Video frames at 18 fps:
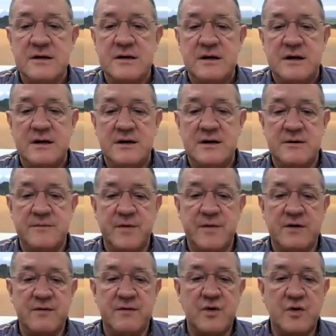um,
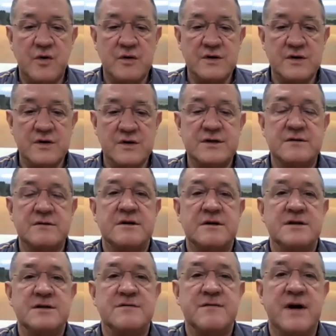of course,
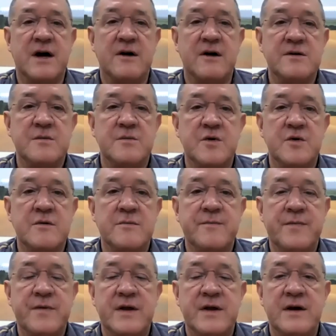is
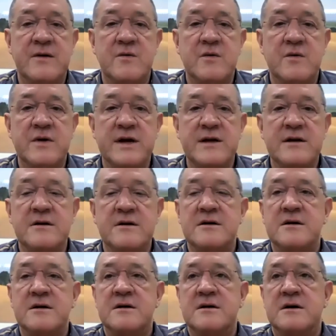valuable, and we
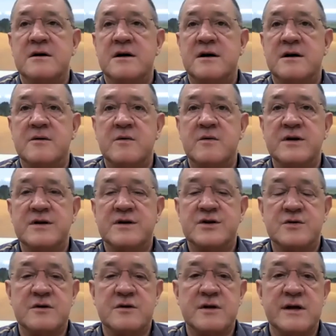uh, we
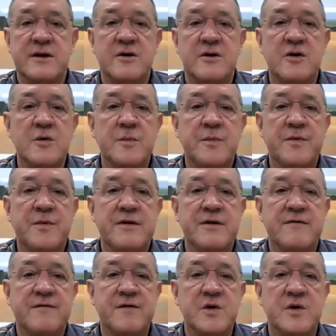certainly hope
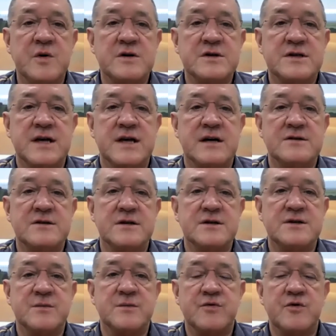that folks, as
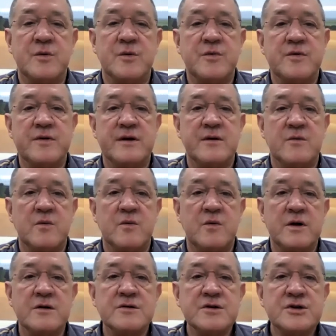it's appropriate,
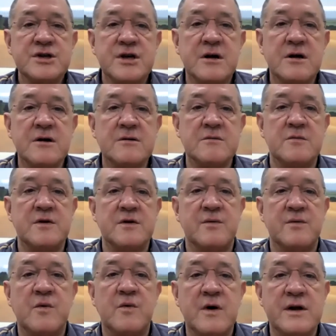will share
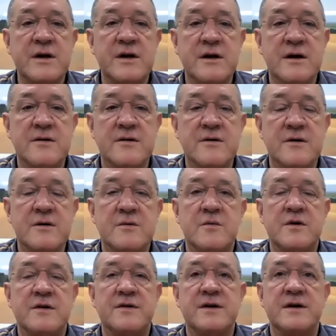with one another
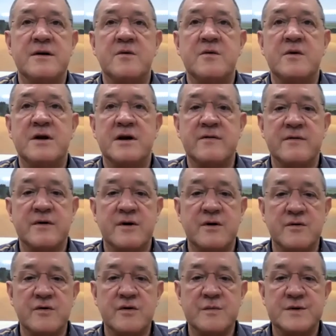within whatever
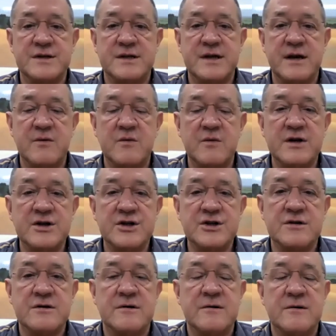groups they
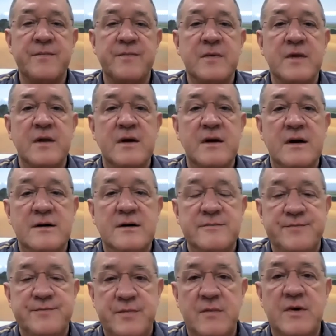wish.
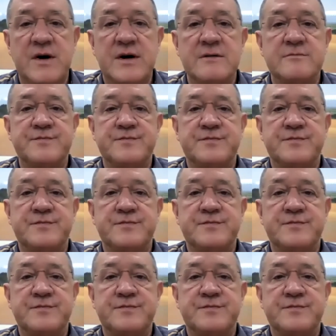But